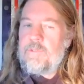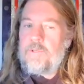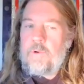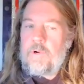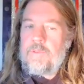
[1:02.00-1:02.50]

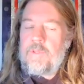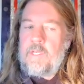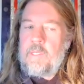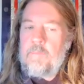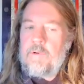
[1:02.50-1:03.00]
to our
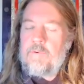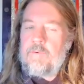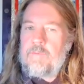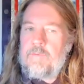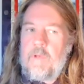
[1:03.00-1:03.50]
theme
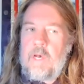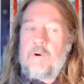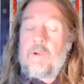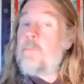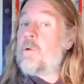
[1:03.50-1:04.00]
of
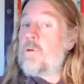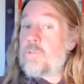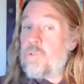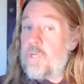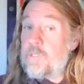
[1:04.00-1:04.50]
alchemical
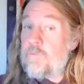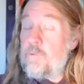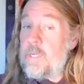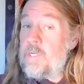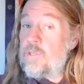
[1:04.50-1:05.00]

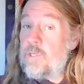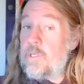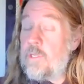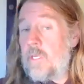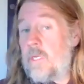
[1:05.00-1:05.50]

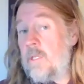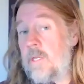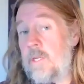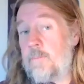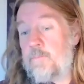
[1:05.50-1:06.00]
transformation and healing?